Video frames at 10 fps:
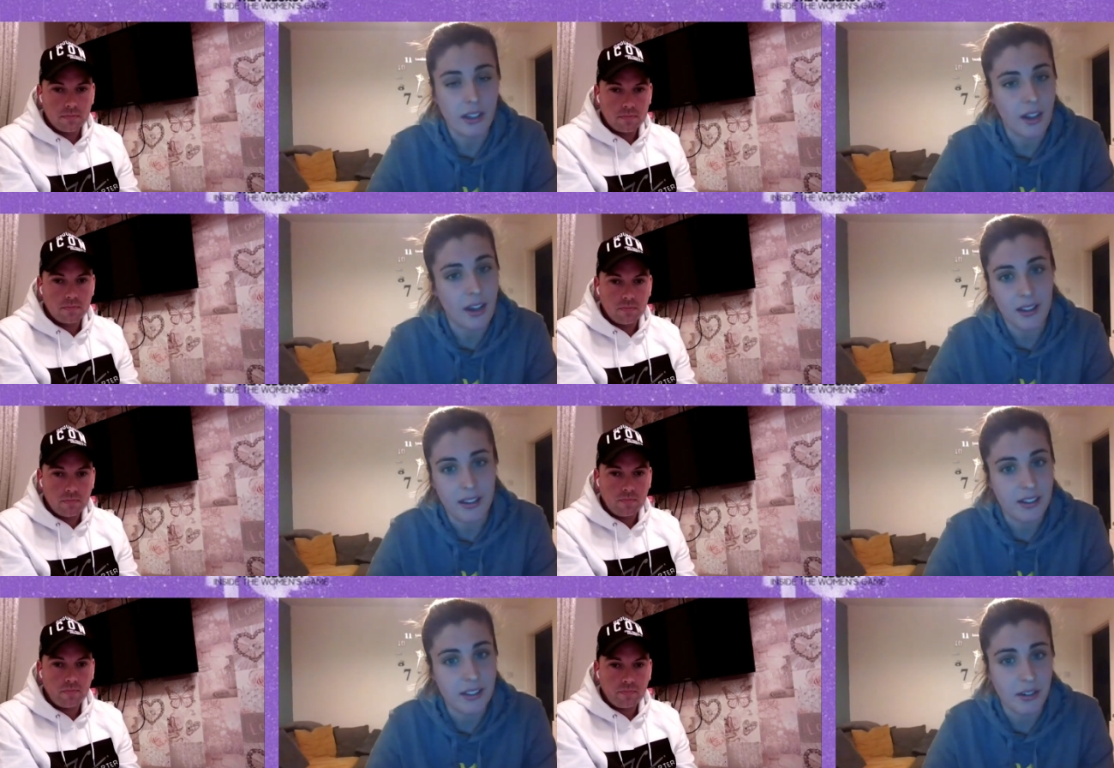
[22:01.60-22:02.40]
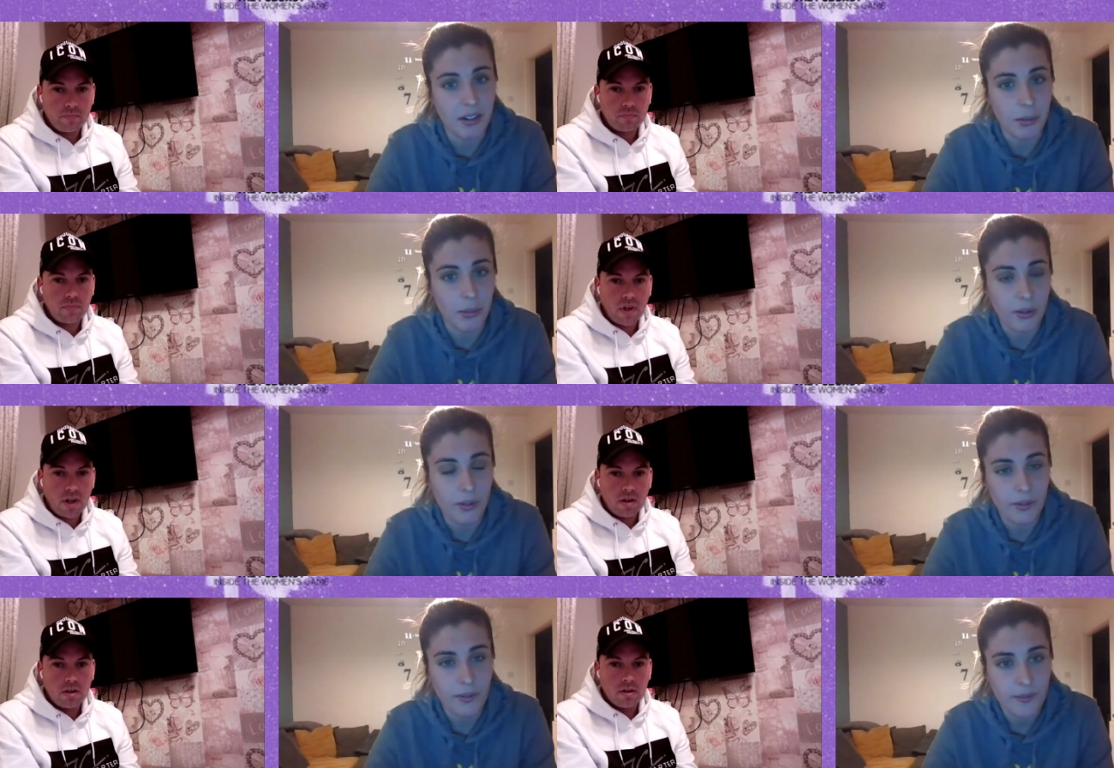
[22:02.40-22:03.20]
Speaker 1: Yeah, it's incredible.
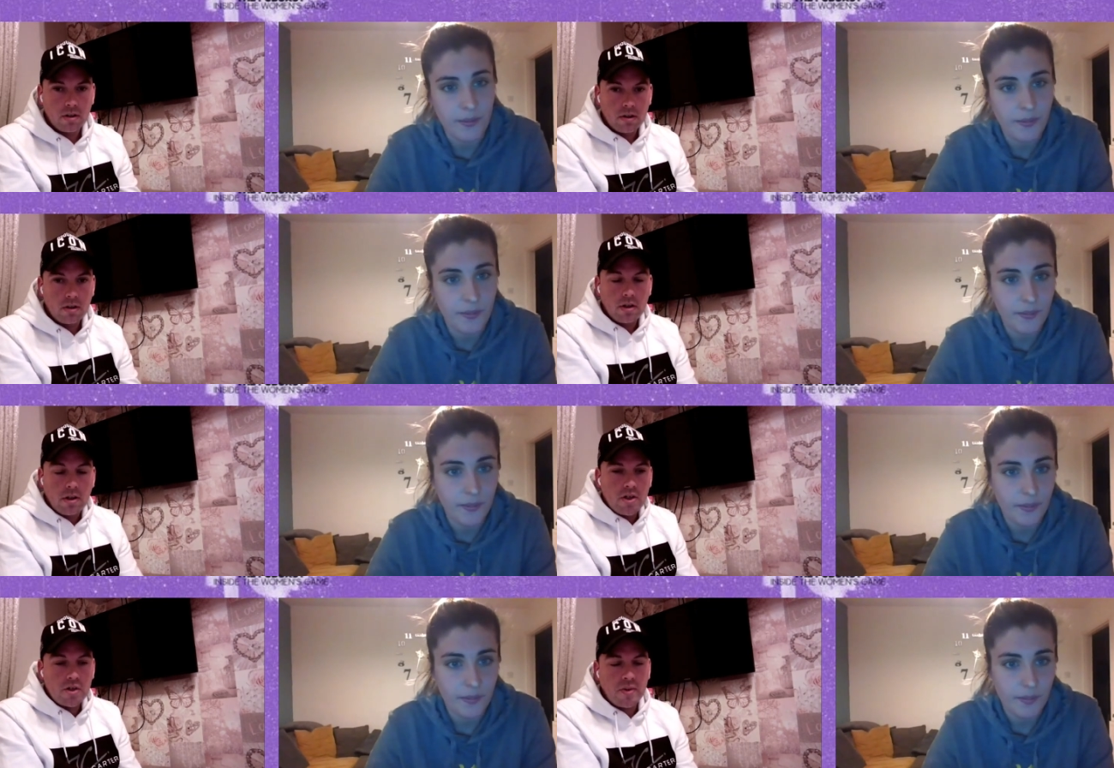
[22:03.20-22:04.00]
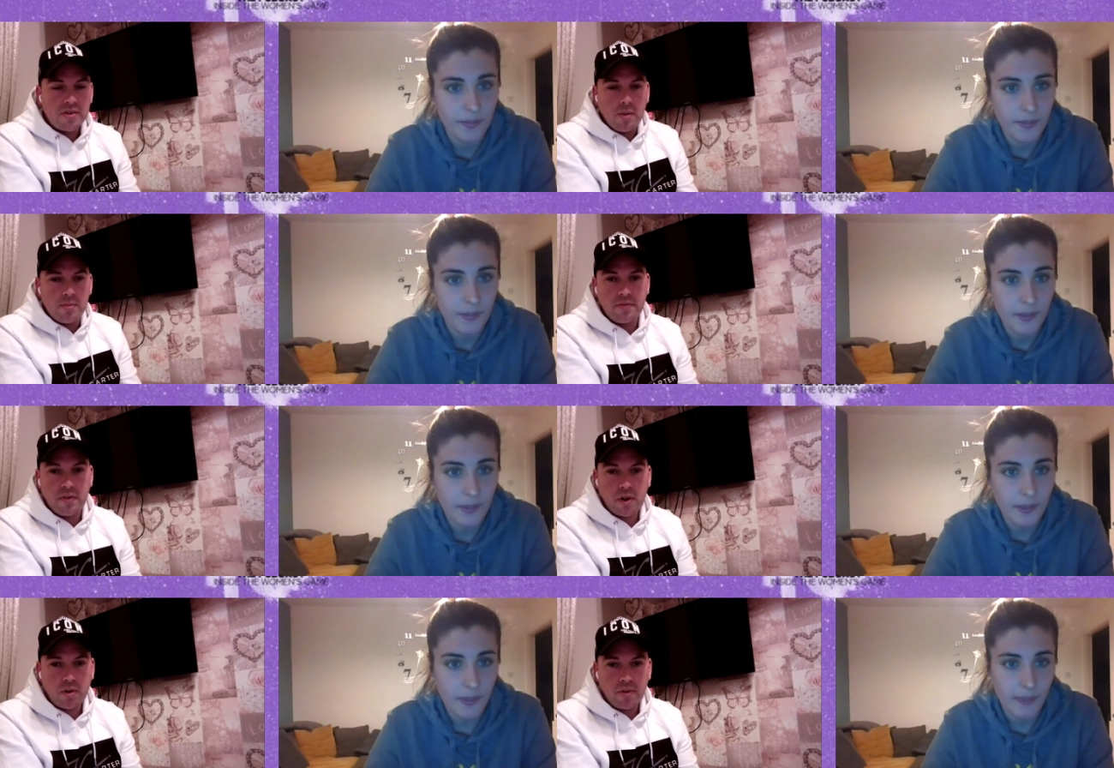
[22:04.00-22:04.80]
Speaker 2: So in
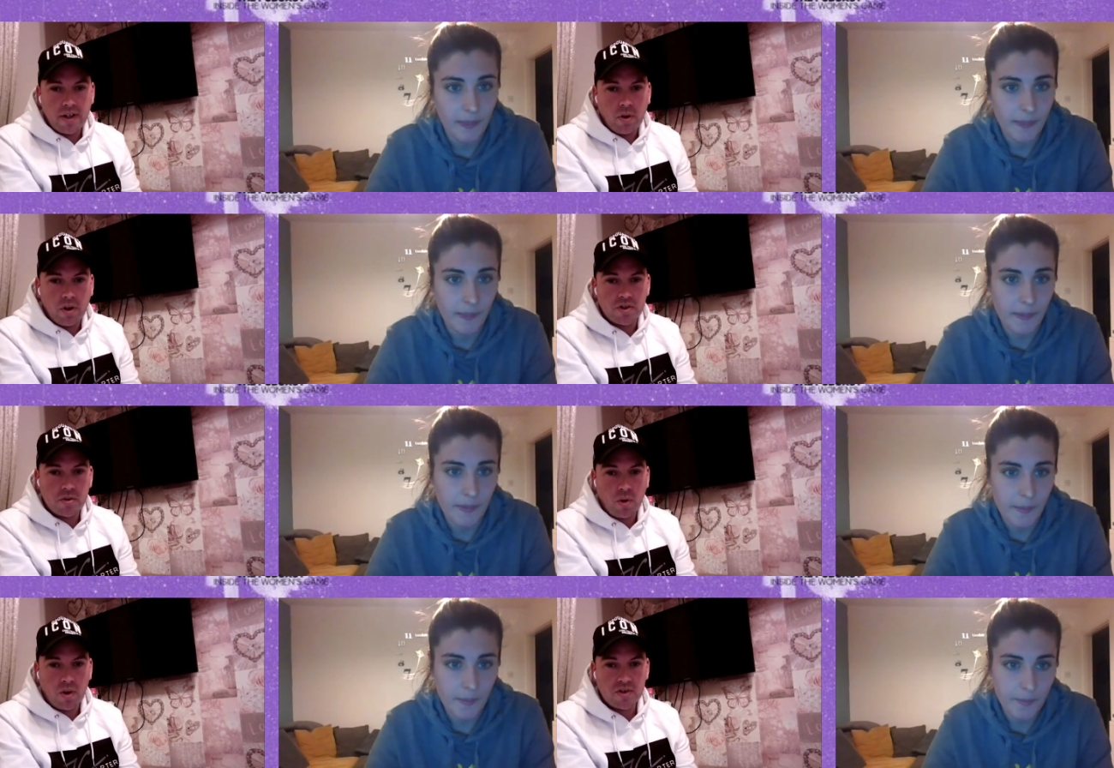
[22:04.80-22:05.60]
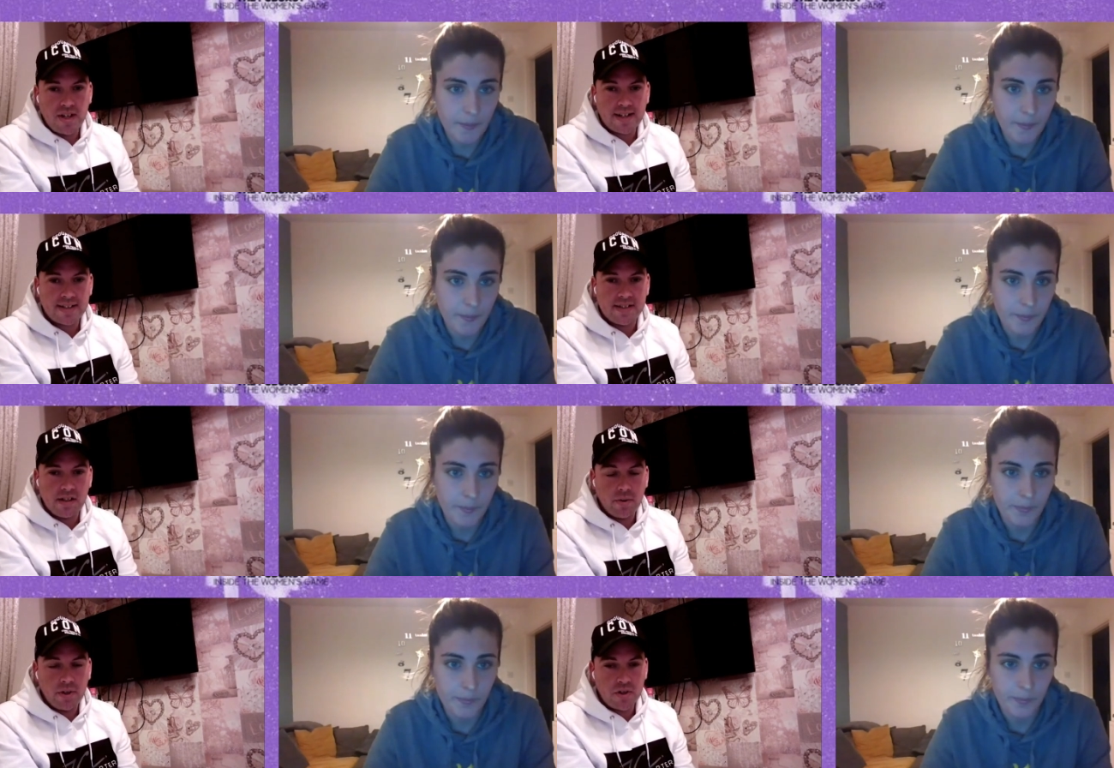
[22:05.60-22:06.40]
terms of your career, what's
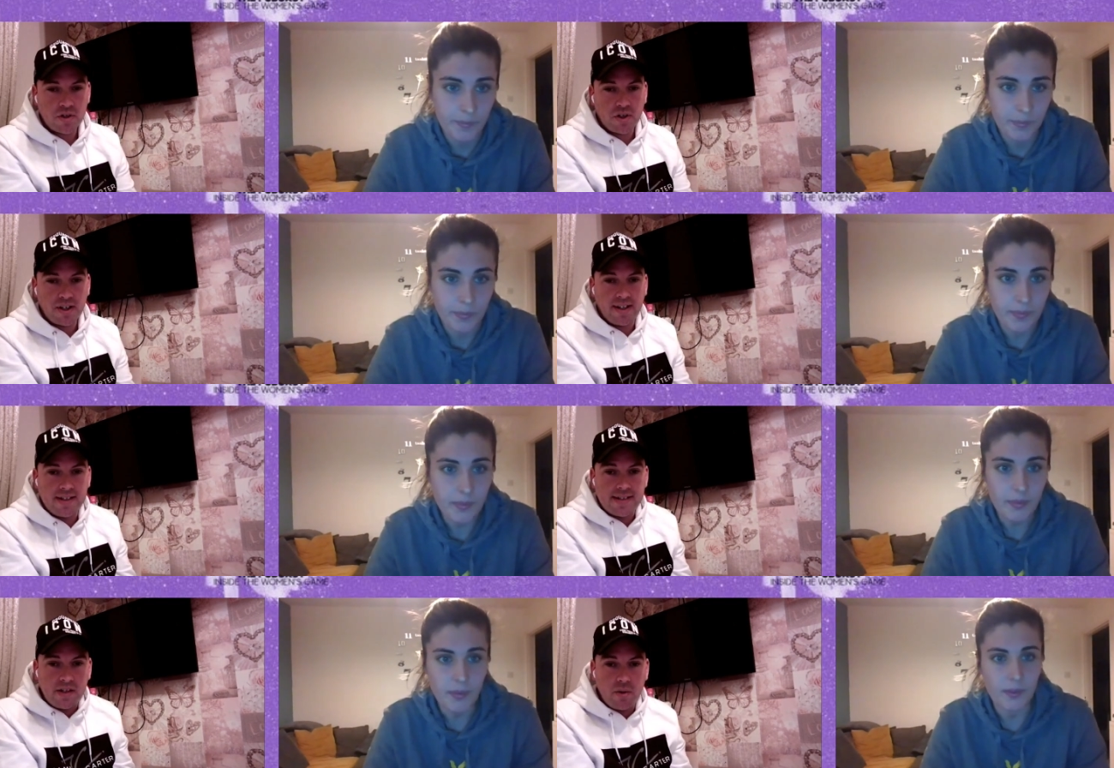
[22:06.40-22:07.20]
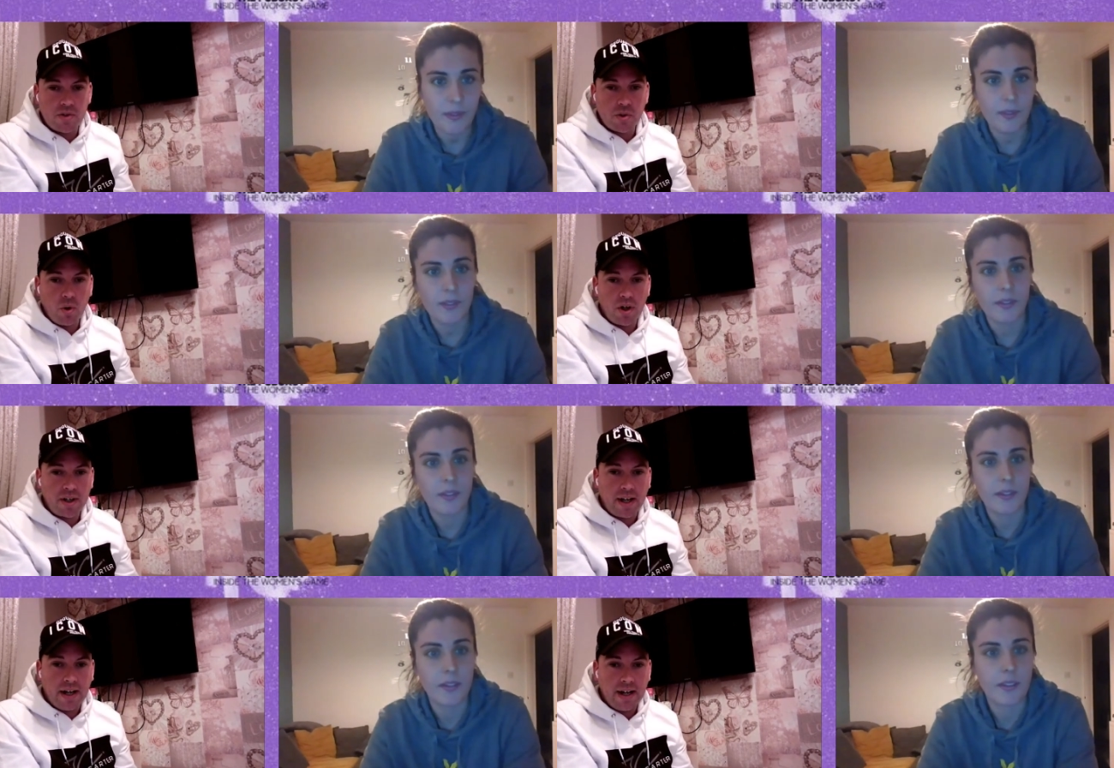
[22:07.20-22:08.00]
next year? Are you just going to continue
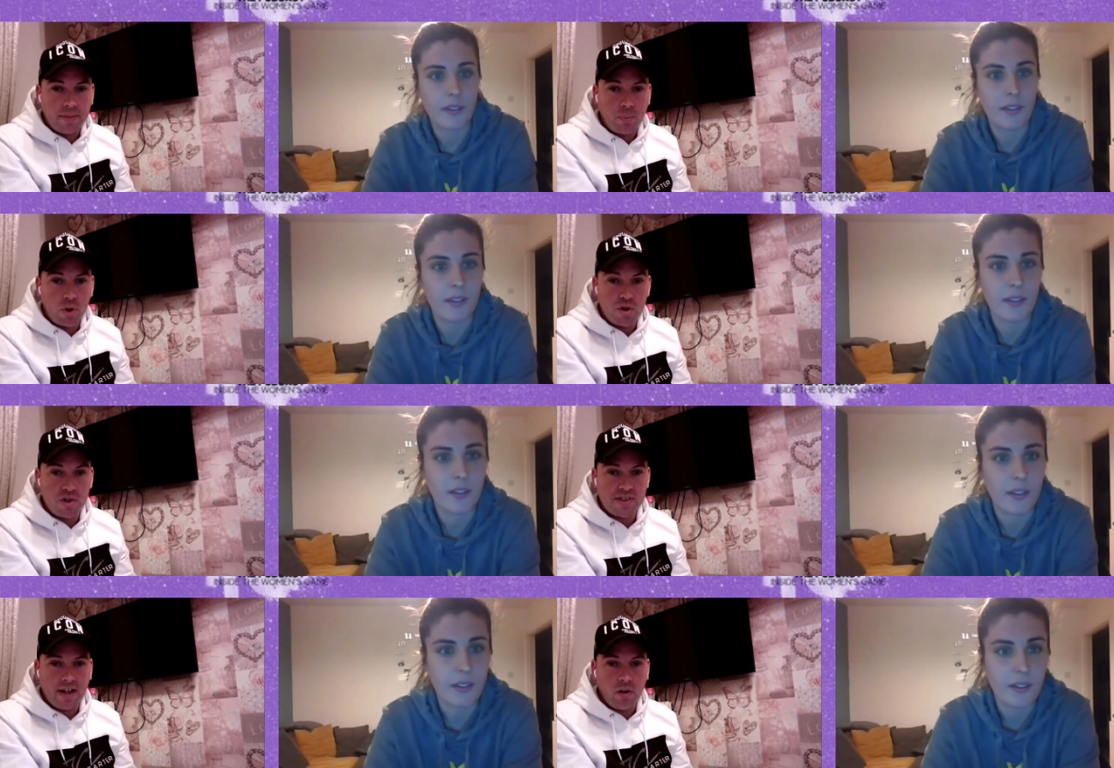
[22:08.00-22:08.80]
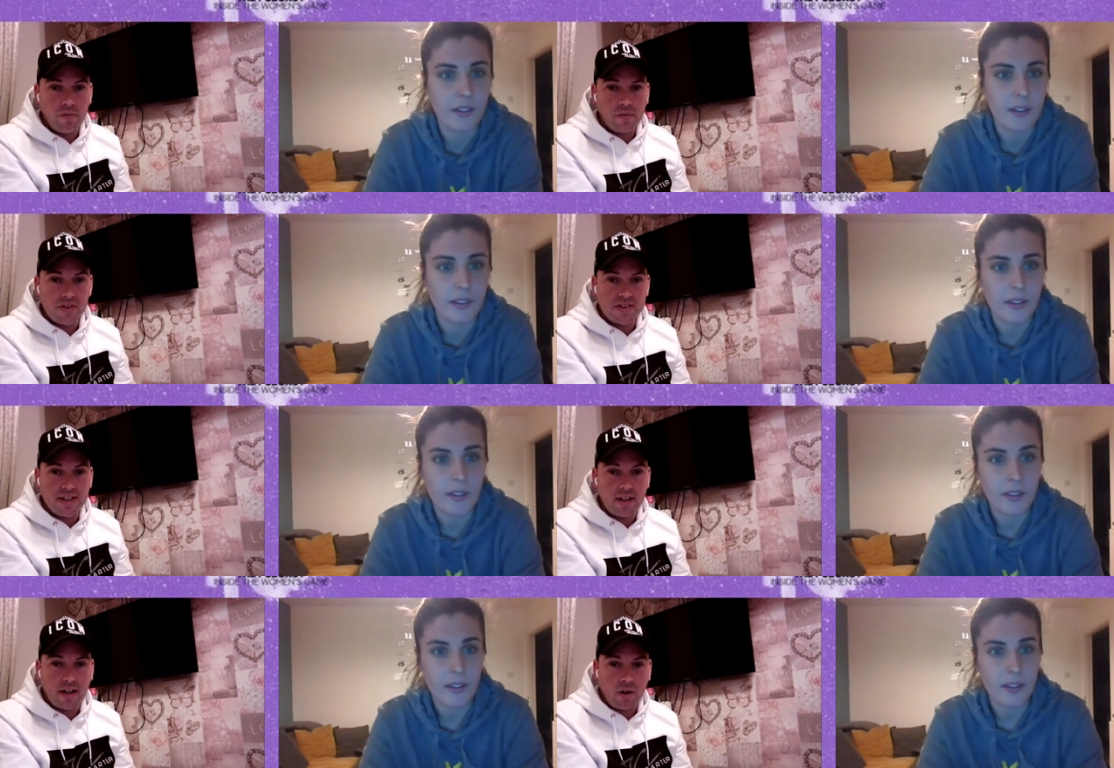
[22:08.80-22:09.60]
to work hard, push yourself
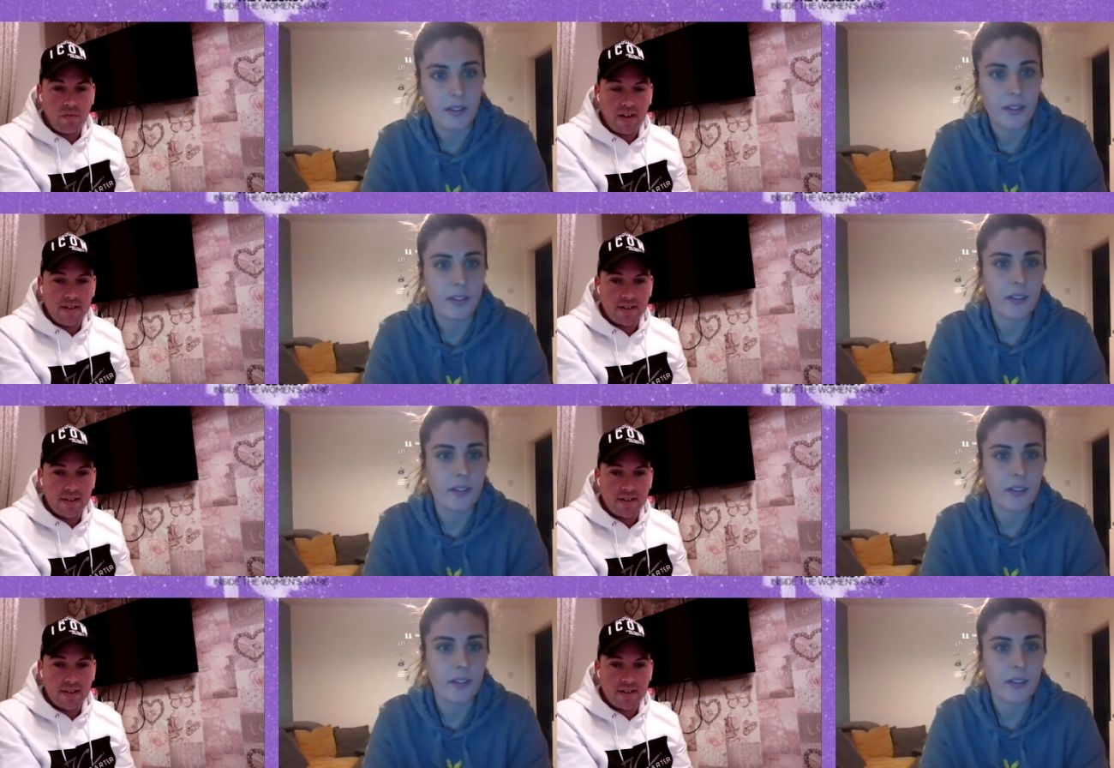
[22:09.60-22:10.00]
and see how